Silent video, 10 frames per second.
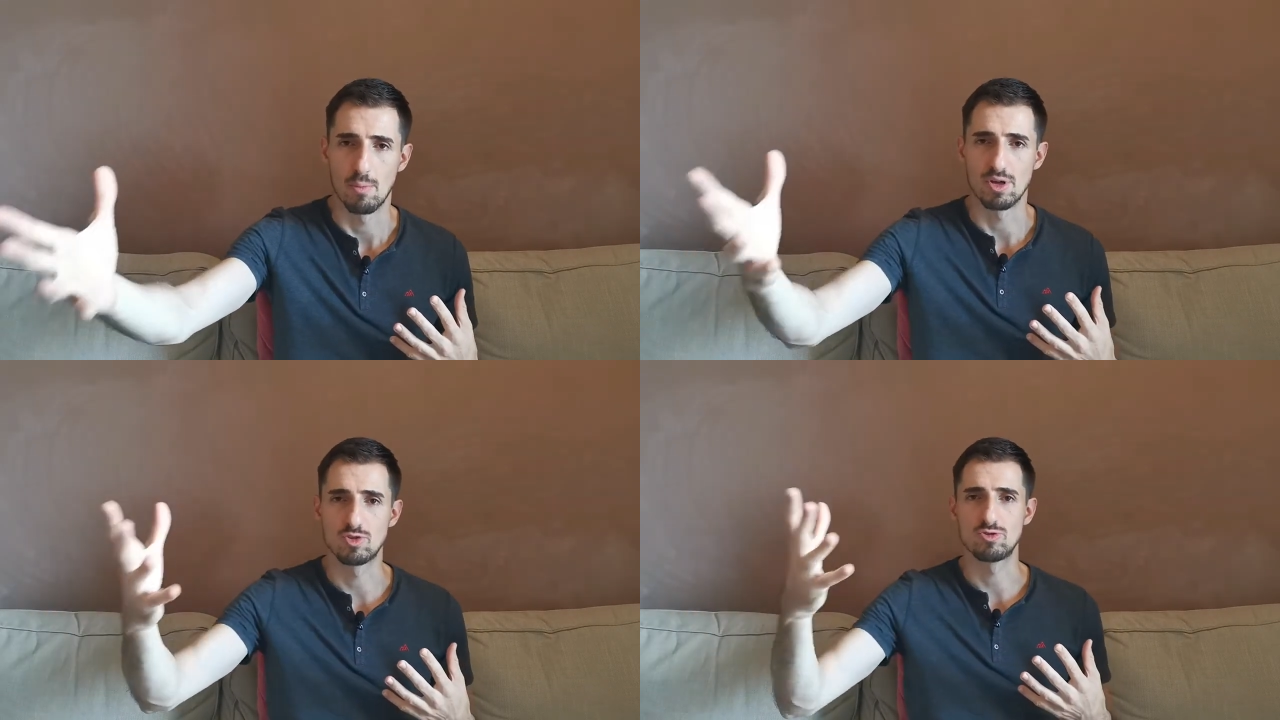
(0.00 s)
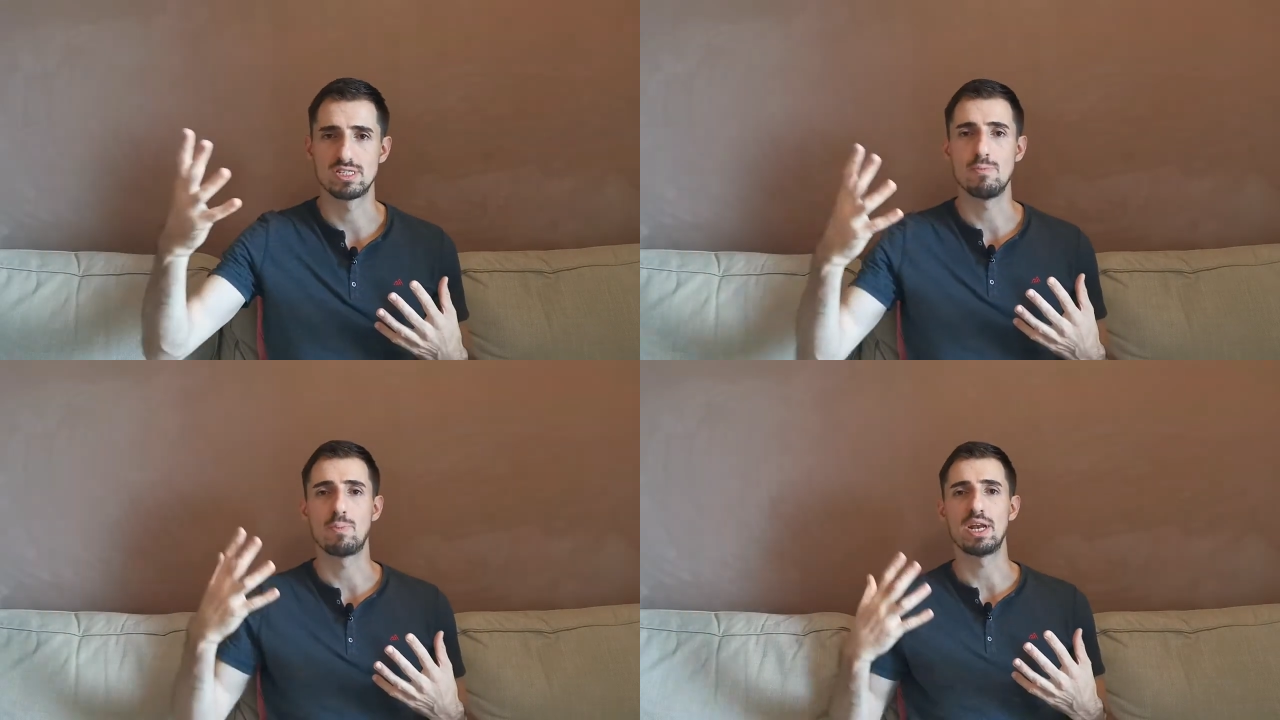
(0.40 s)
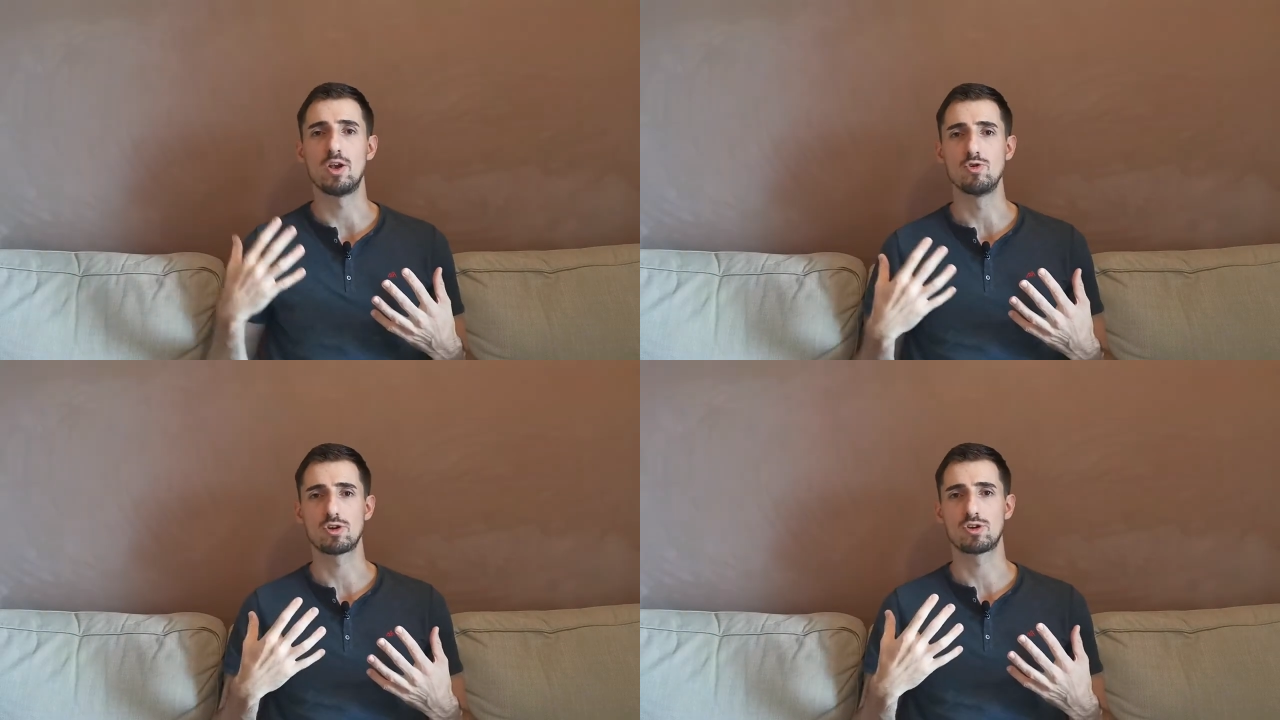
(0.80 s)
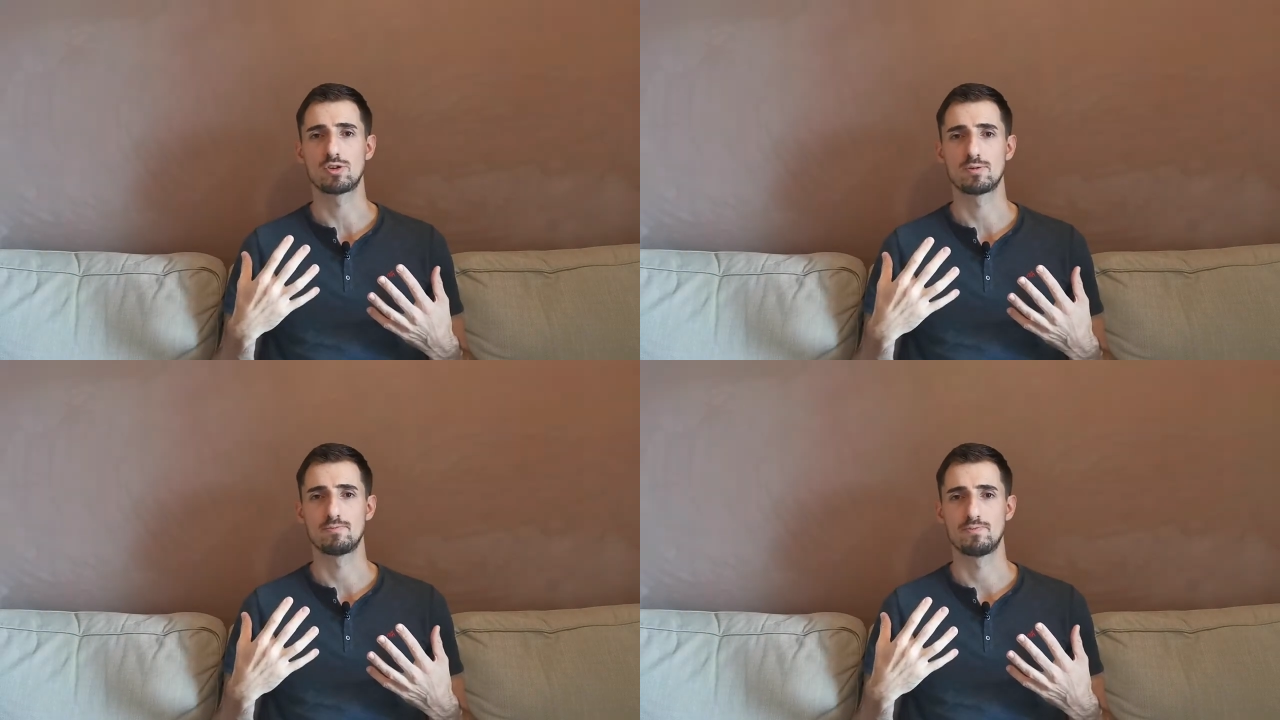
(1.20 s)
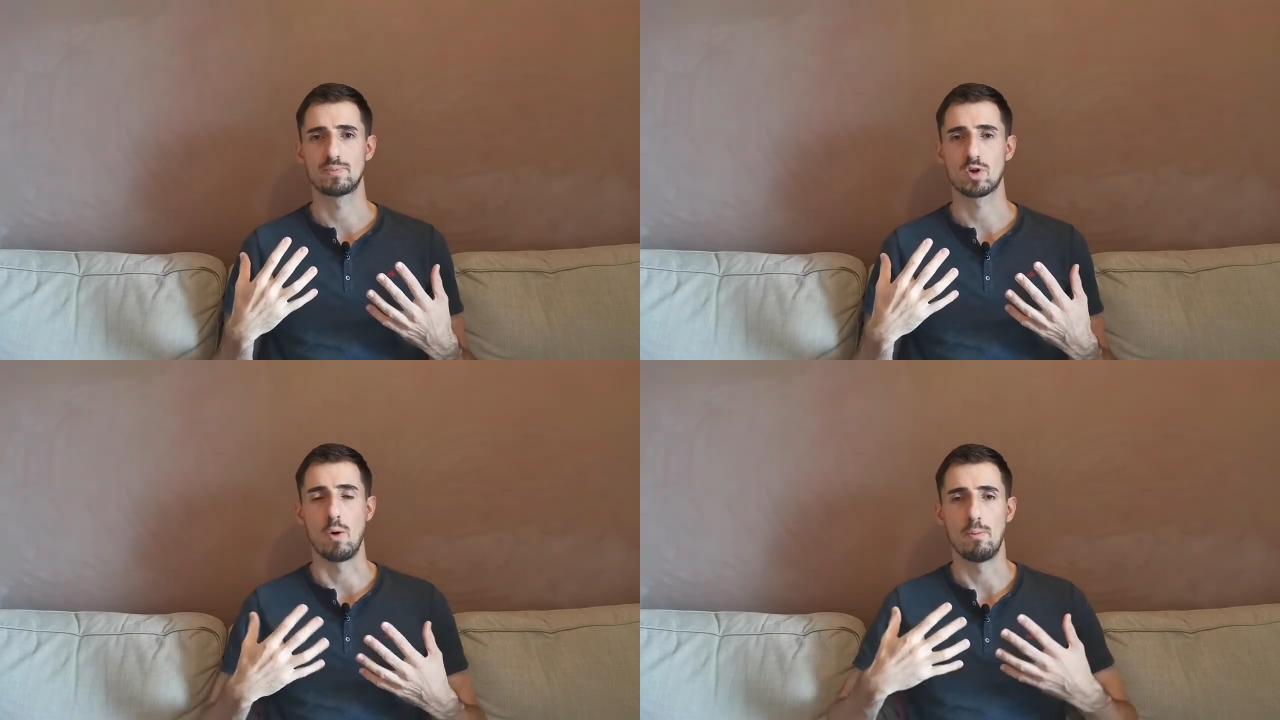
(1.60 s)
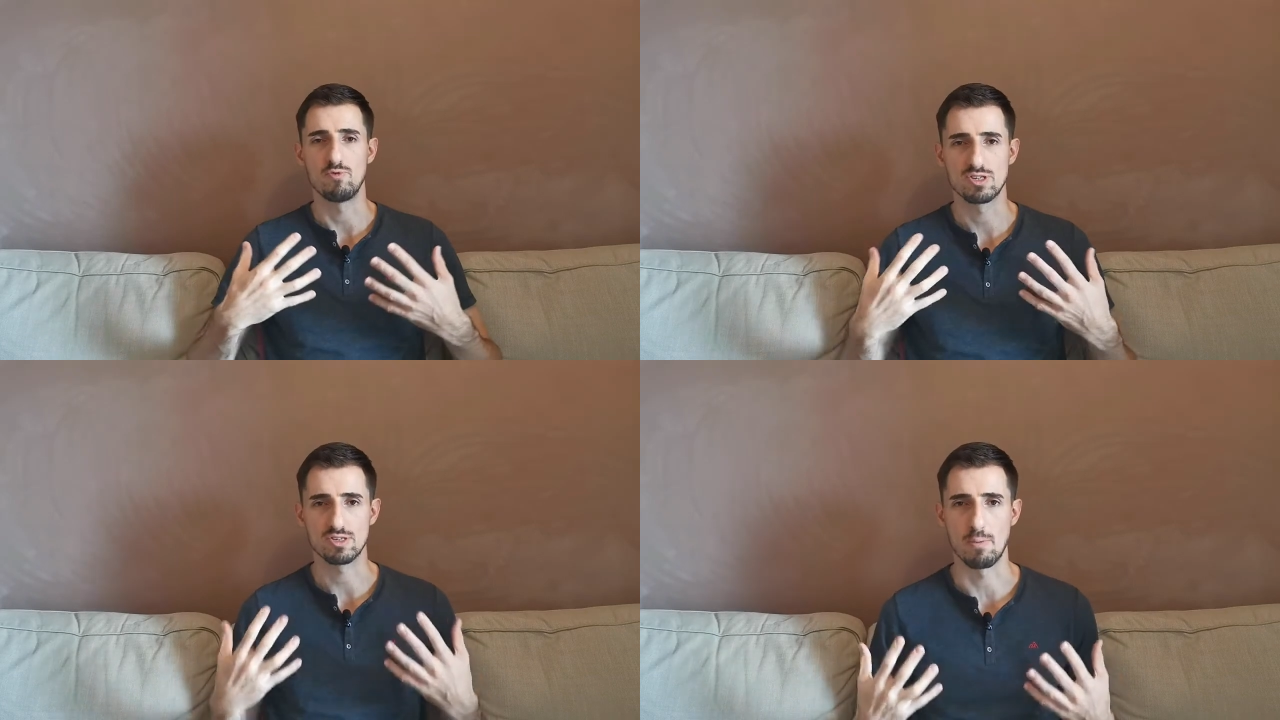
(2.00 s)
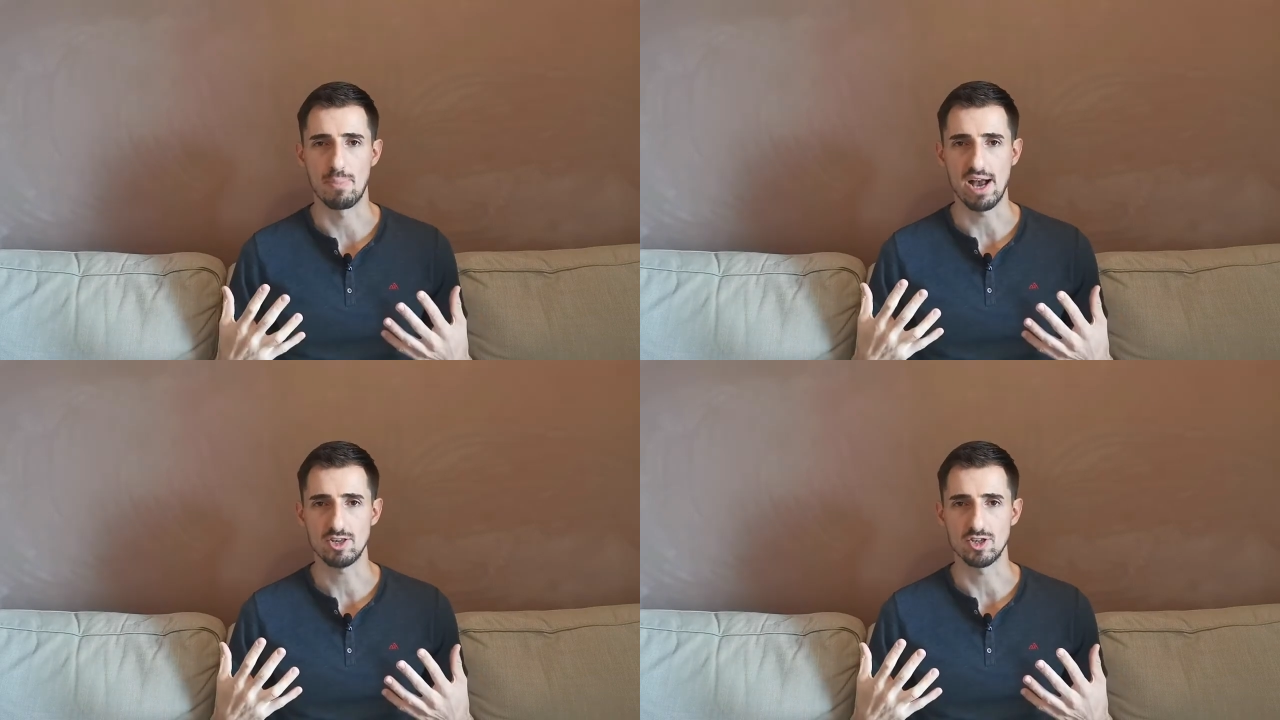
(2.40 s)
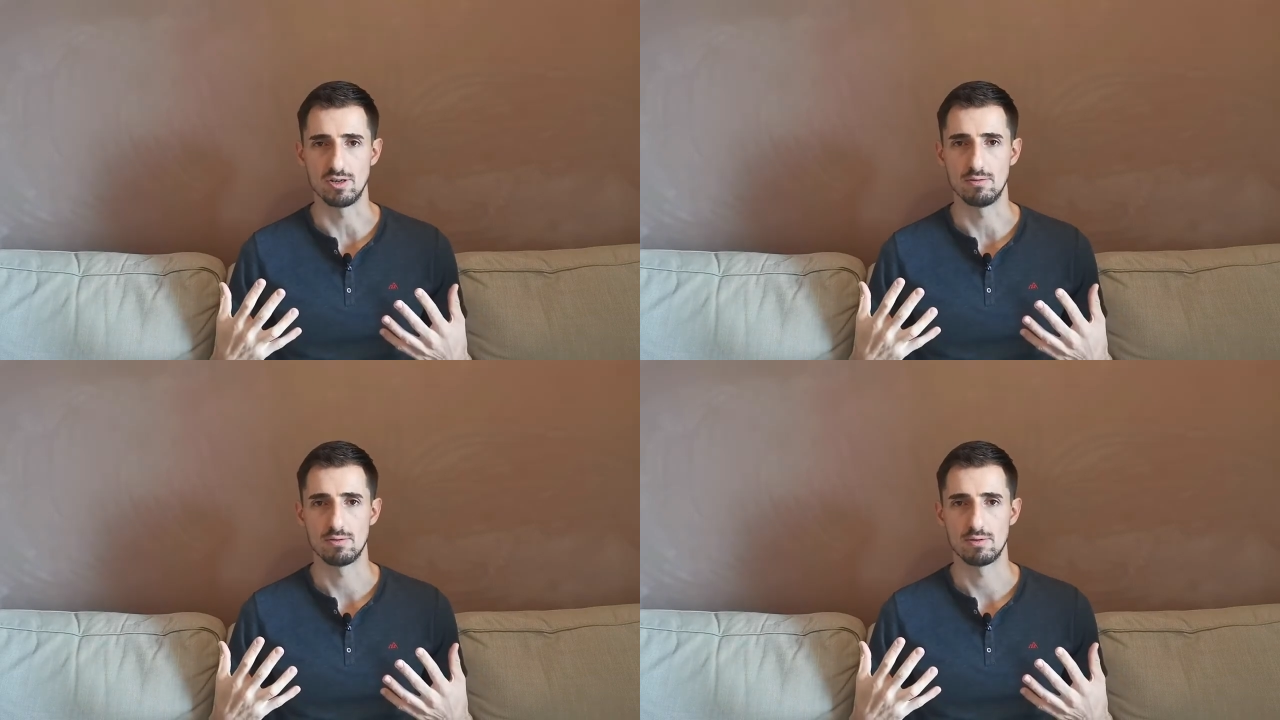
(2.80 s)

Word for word: but to simply look with compassion